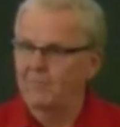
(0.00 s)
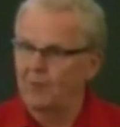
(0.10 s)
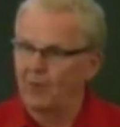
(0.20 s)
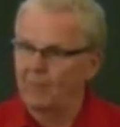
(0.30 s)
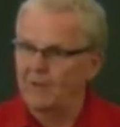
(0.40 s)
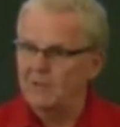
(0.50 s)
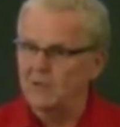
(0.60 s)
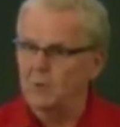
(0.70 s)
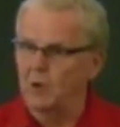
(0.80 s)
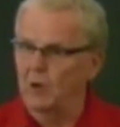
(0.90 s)
for the
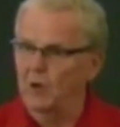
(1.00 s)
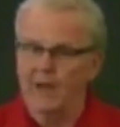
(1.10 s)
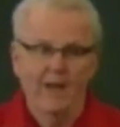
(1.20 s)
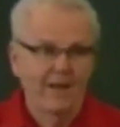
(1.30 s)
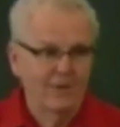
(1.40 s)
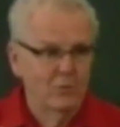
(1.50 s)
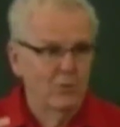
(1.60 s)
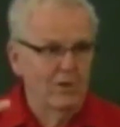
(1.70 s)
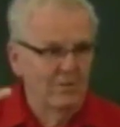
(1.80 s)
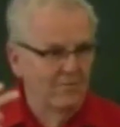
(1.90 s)
message we're going to look at next
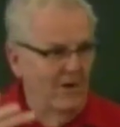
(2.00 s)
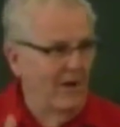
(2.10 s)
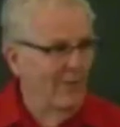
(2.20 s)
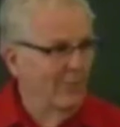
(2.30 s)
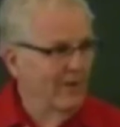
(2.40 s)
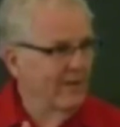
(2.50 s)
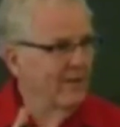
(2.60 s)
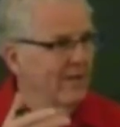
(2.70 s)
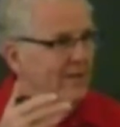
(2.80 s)
week following